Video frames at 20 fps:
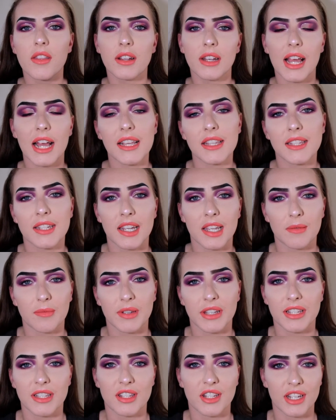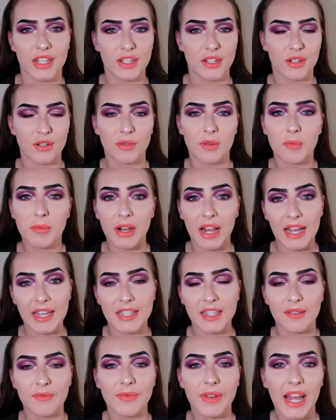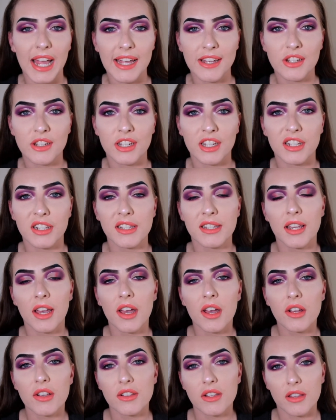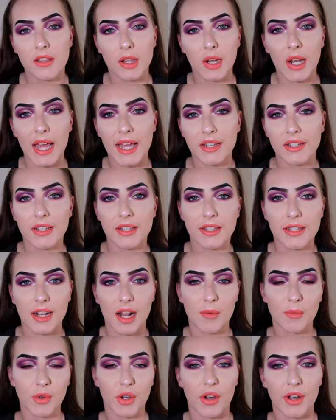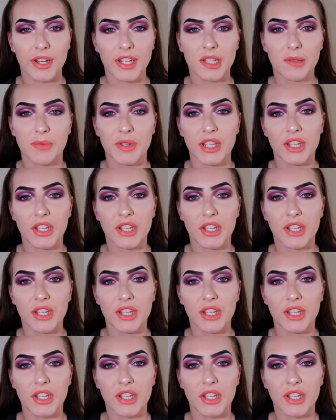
The last step is just to apply some lashes. So the lashes that I'm going to be